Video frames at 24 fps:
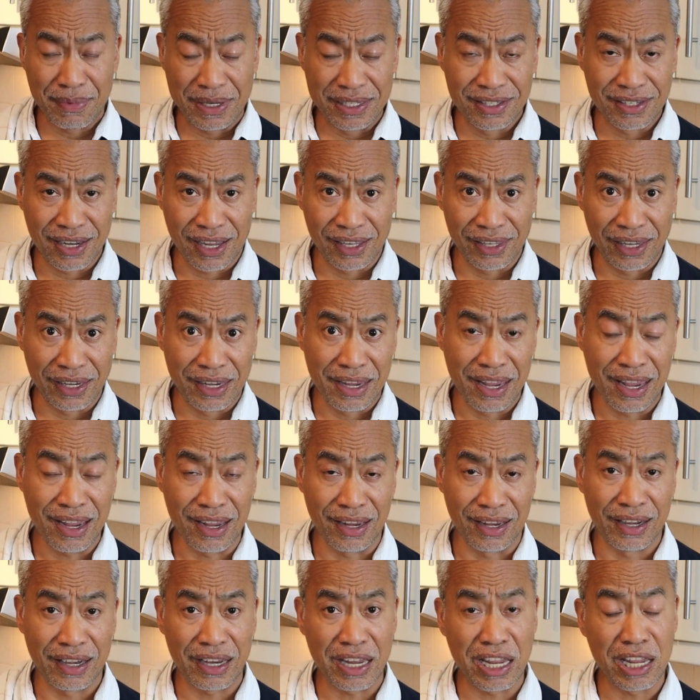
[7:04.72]
I've been telling
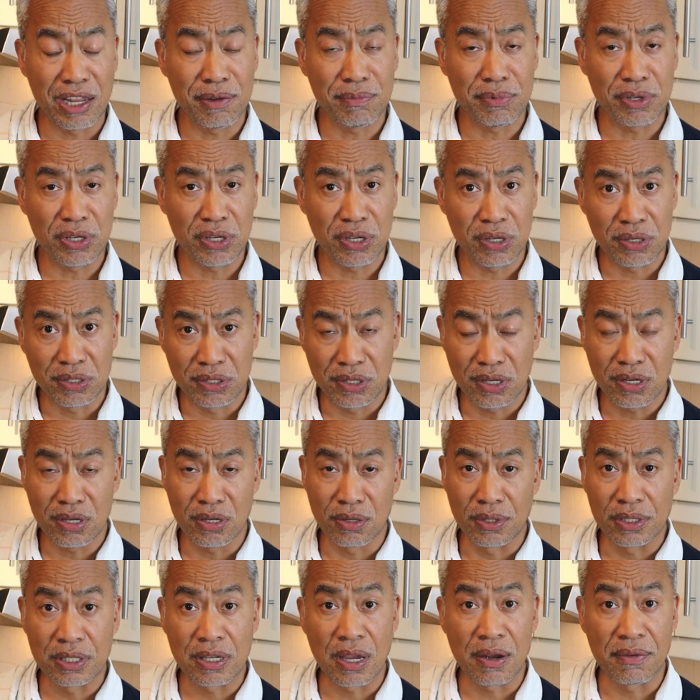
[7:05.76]
here, if you
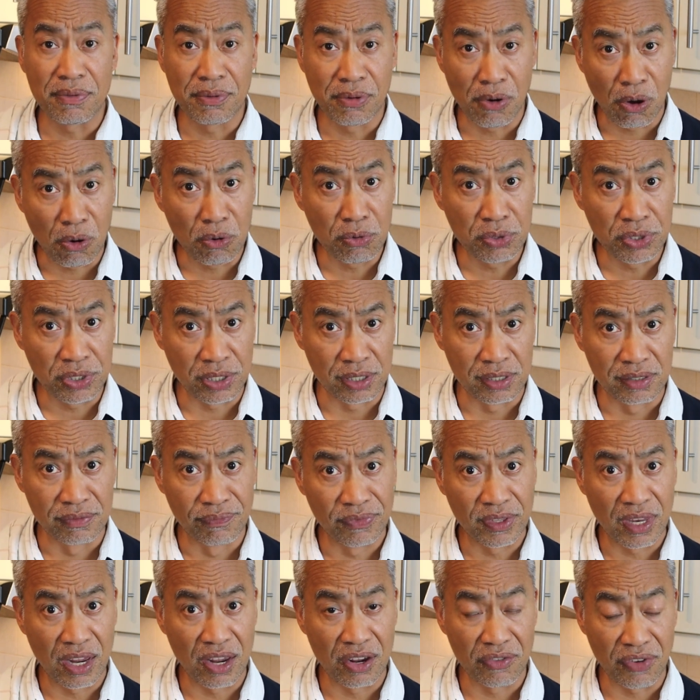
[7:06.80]
use
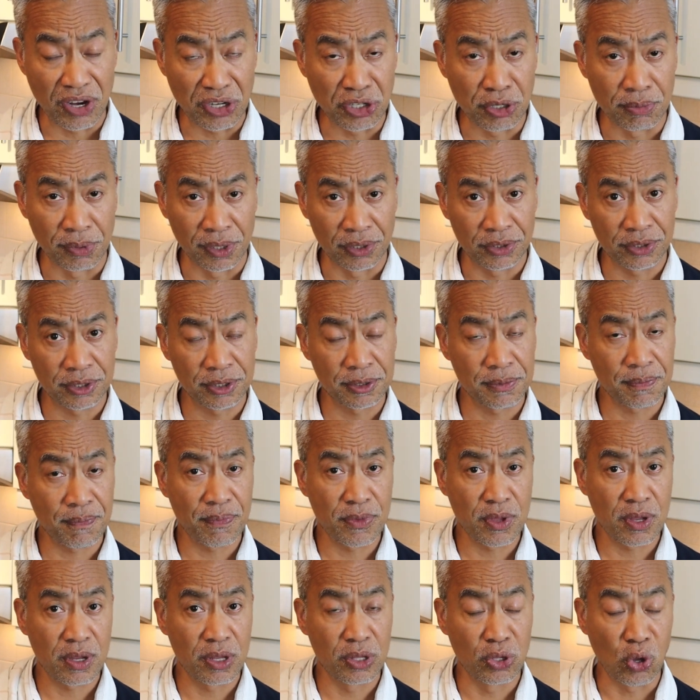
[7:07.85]
frozen vegetables,
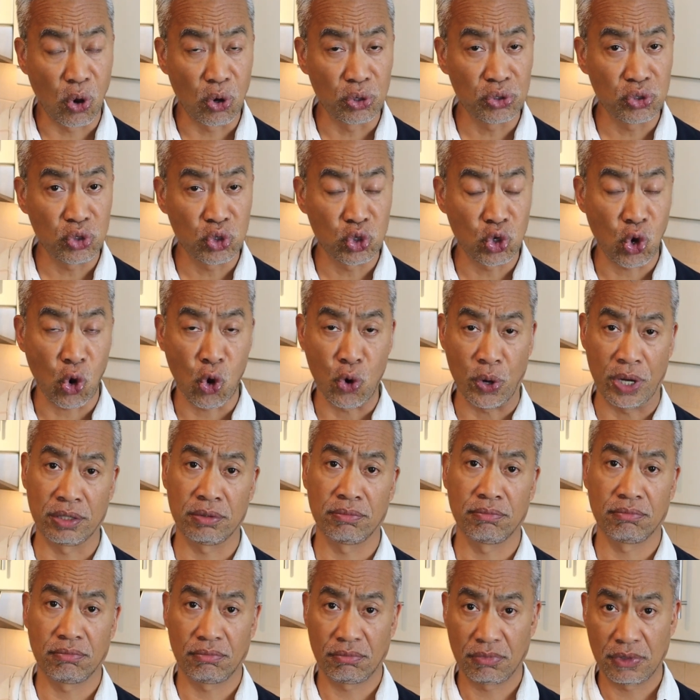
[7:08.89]
don't thaw
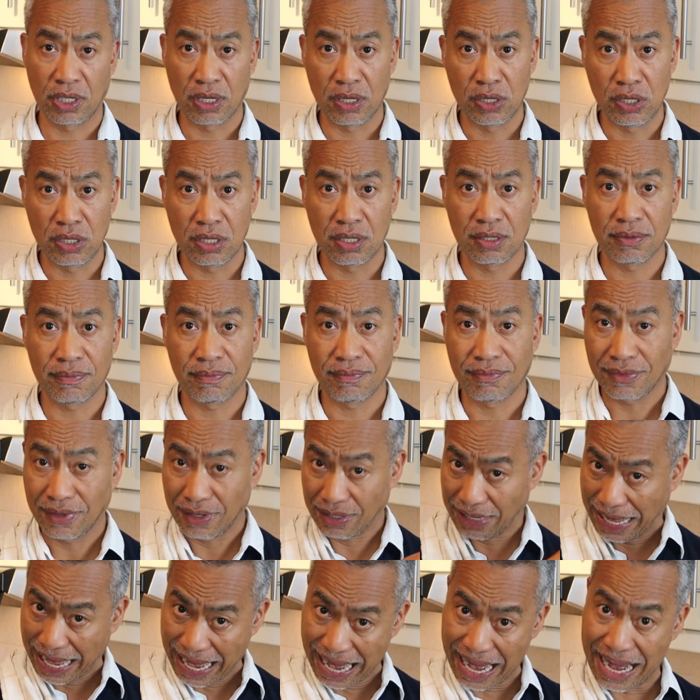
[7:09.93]
it.
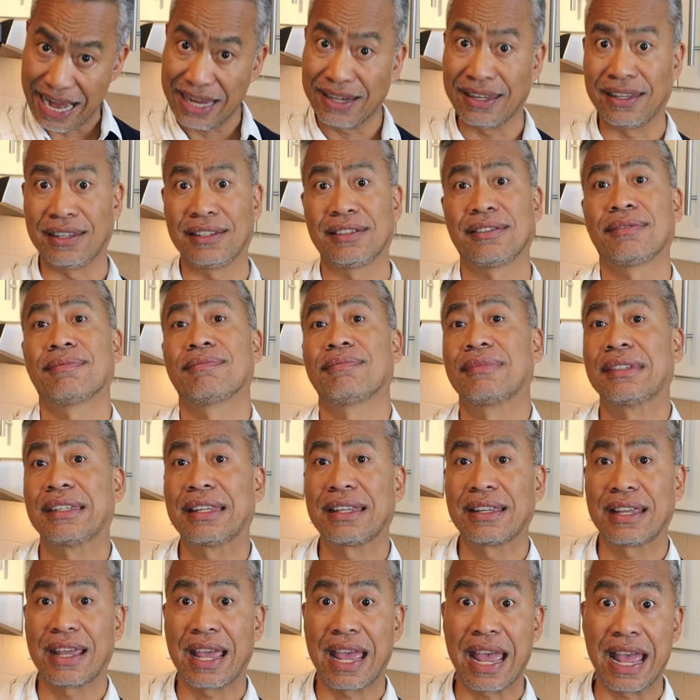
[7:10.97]
Add it
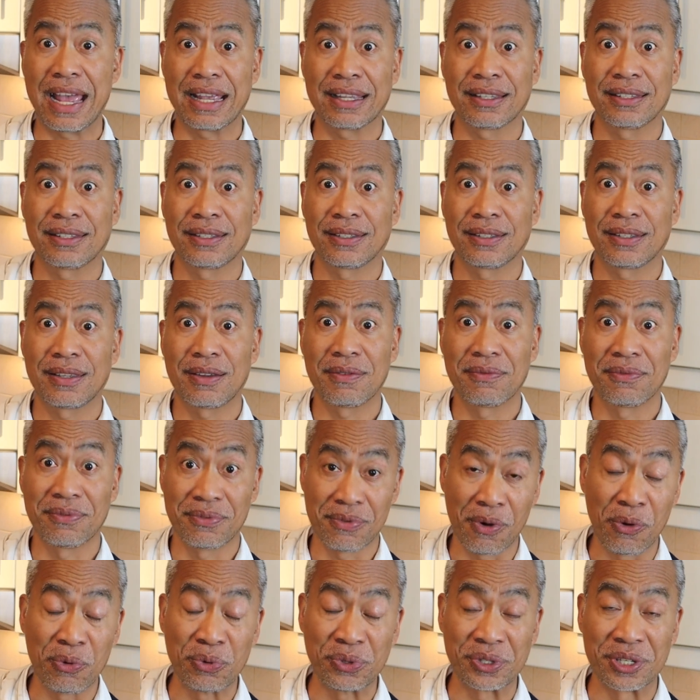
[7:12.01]
as
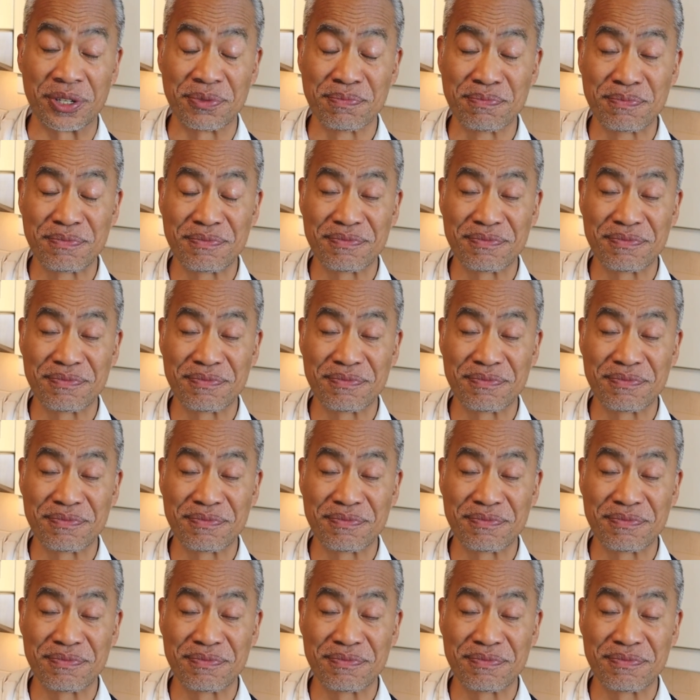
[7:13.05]
frozen.